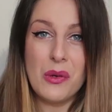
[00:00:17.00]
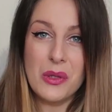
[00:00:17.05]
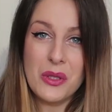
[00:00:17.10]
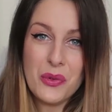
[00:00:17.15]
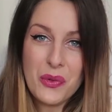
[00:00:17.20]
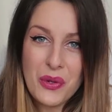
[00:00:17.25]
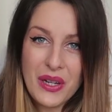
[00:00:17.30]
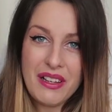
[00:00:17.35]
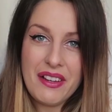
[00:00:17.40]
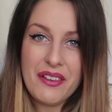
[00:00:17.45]
would
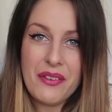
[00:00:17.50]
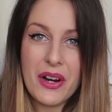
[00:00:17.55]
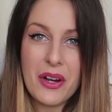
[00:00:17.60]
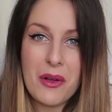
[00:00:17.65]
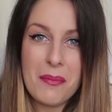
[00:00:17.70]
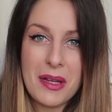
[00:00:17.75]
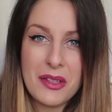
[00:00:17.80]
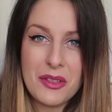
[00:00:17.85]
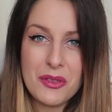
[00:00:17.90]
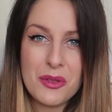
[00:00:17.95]
really
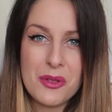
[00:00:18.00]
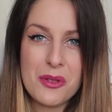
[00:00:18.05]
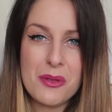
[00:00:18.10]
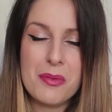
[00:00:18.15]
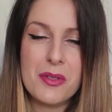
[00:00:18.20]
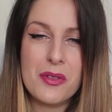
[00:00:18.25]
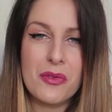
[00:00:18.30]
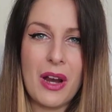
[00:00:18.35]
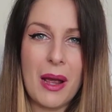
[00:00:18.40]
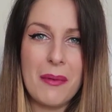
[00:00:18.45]
recommend you to
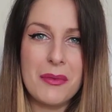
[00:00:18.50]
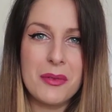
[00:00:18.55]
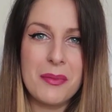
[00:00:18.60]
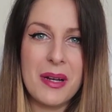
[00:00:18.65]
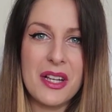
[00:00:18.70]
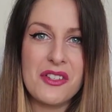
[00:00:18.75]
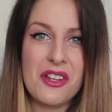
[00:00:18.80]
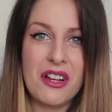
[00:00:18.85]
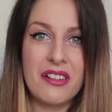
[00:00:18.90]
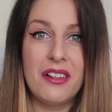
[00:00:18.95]
subscribe to
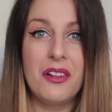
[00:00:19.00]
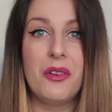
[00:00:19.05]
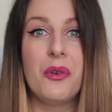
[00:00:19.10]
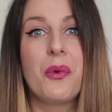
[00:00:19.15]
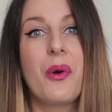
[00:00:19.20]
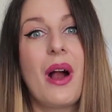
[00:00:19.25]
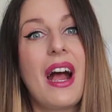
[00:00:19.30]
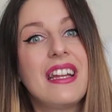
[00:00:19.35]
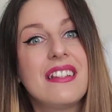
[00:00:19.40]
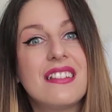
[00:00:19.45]
my channel
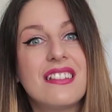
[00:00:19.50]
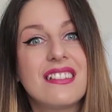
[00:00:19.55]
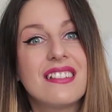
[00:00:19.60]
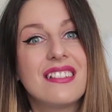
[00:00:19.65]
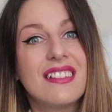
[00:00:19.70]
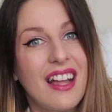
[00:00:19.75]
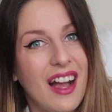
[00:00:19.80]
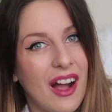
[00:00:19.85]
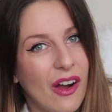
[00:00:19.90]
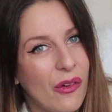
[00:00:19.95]
right
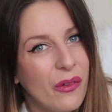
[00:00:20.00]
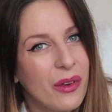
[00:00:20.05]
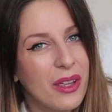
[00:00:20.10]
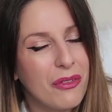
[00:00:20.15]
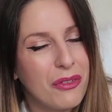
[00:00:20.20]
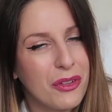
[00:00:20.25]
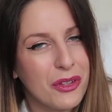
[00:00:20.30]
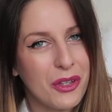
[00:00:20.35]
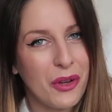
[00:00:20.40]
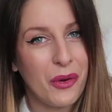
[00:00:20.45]
now
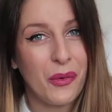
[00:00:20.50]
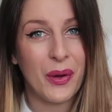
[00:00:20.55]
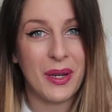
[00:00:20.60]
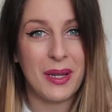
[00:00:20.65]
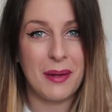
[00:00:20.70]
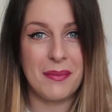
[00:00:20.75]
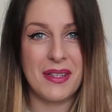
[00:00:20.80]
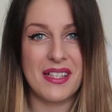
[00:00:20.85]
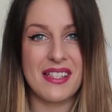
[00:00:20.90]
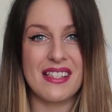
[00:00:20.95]
if you don't
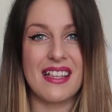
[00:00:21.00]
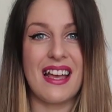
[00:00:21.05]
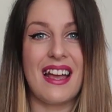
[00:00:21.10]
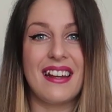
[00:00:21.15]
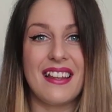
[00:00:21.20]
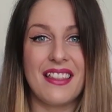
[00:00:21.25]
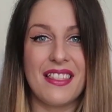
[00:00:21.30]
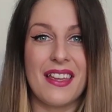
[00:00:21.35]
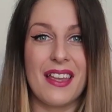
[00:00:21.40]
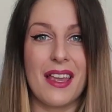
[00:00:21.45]
want to miss
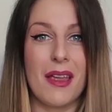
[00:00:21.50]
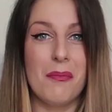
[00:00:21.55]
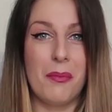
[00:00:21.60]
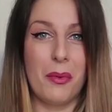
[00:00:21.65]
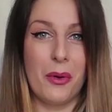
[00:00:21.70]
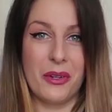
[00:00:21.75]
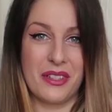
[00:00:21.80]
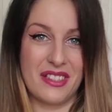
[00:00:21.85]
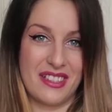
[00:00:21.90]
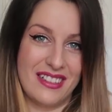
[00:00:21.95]
anything
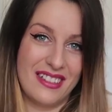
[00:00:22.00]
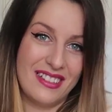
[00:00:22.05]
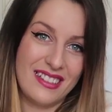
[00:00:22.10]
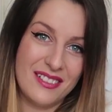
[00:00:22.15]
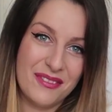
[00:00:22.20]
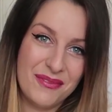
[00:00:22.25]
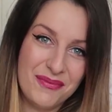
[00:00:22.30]
important.